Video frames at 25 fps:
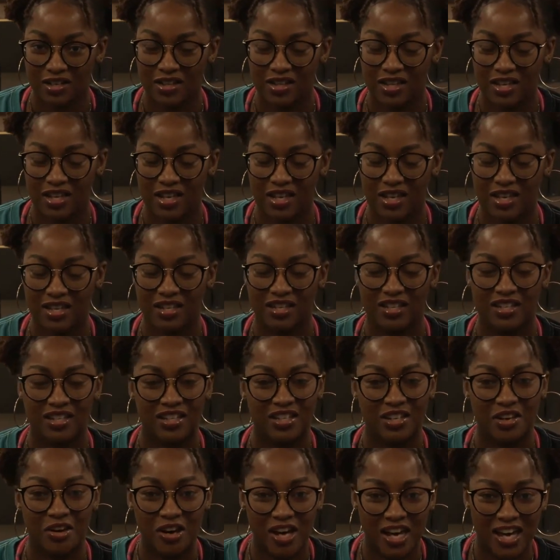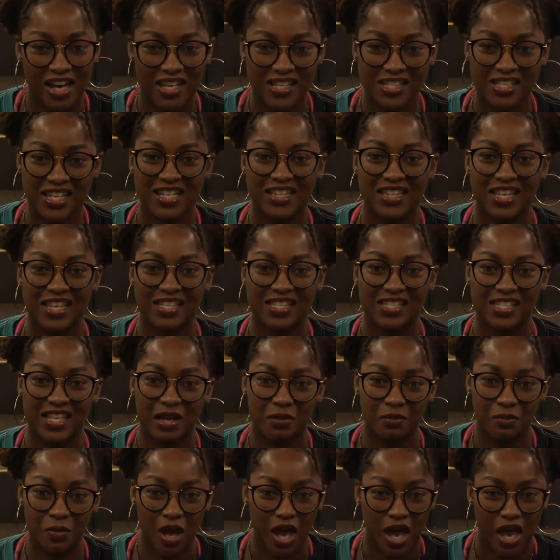then go ahead, take that
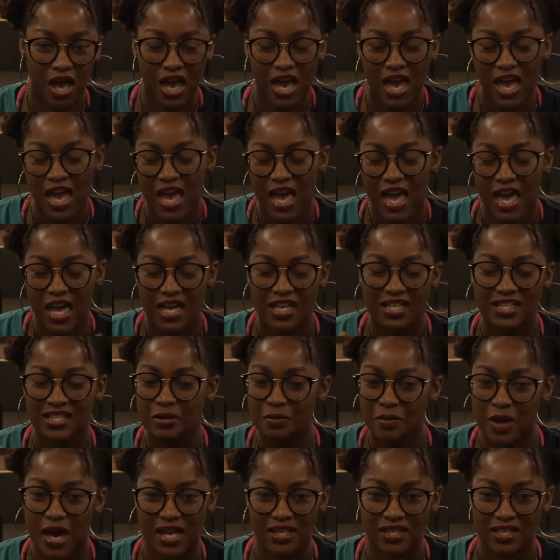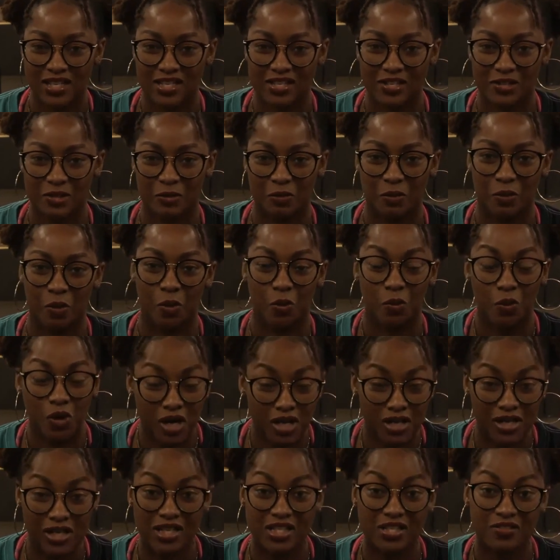step into baptism.
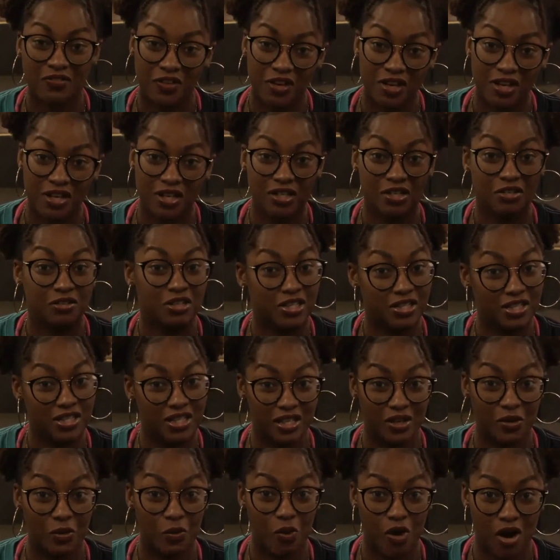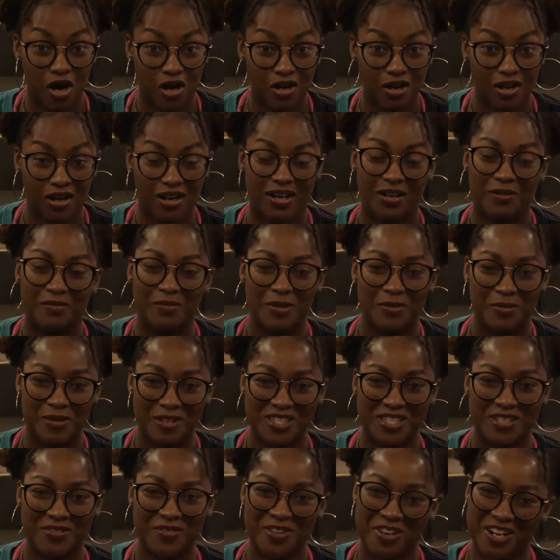One, it's fun, you get to get in water, but
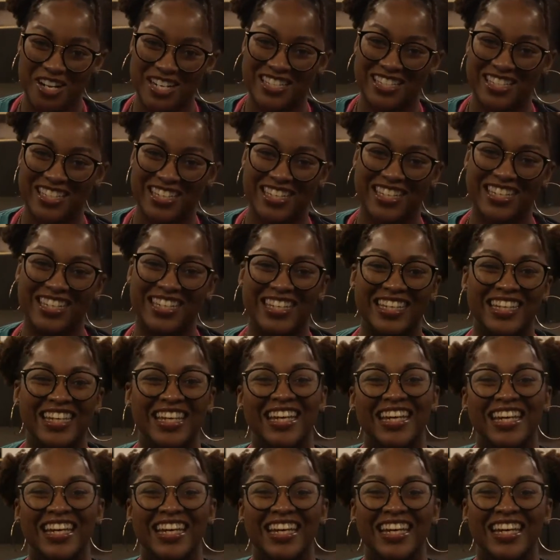most importantly,